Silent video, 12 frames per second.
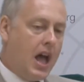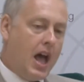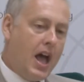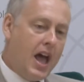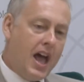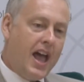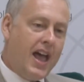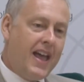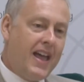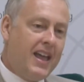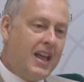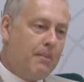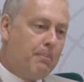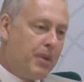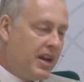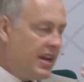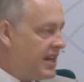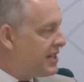But
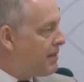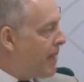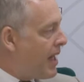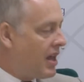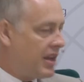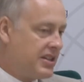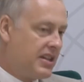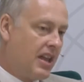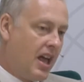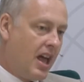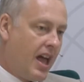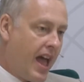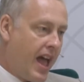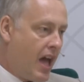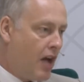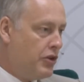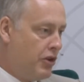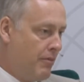it is about
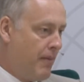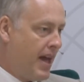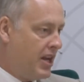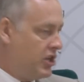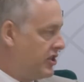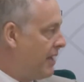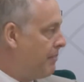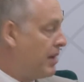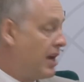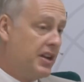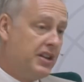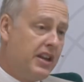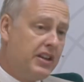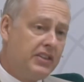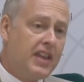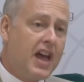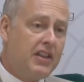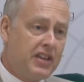how you manage that brand. And
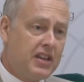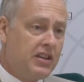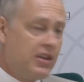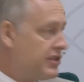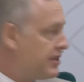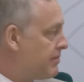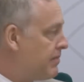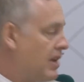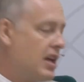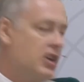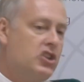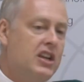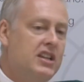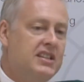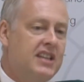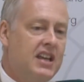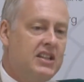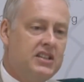as Jane
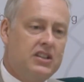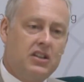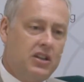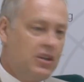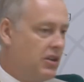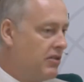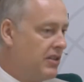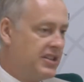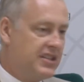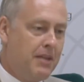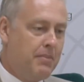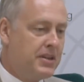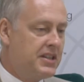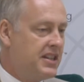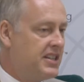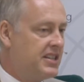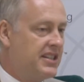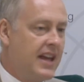says, you're in the same
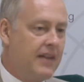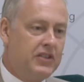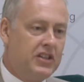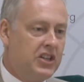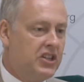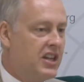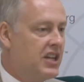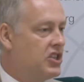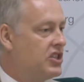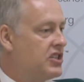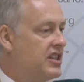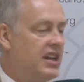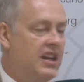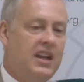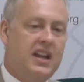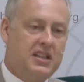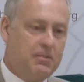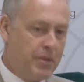business as an advertising
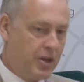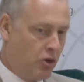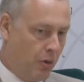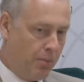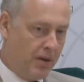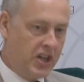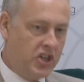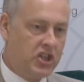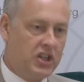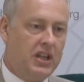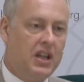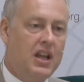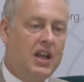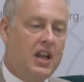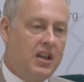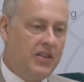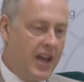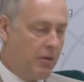agency, as a big corporation.
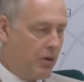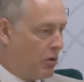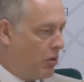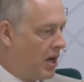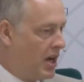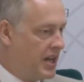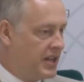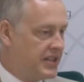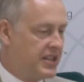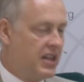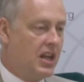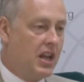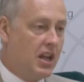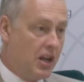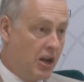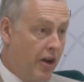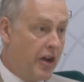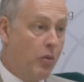That requires
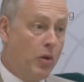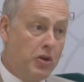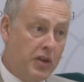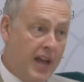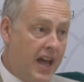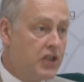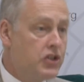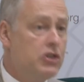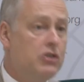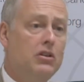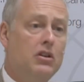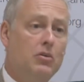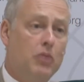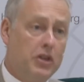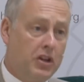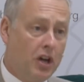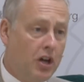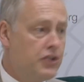knowing what you can do, what
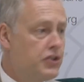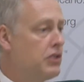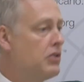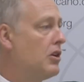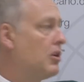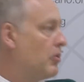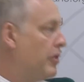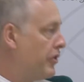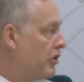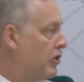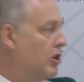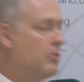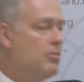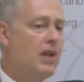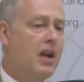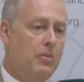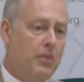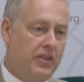you can't do, with whom,
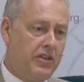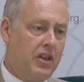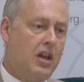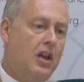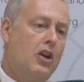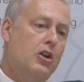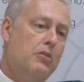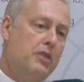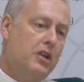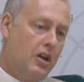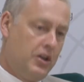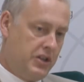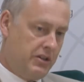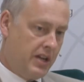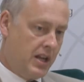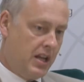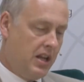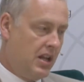and with whom you can't do
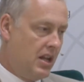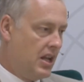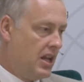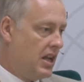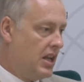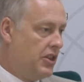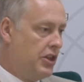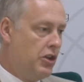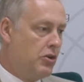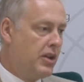it. In the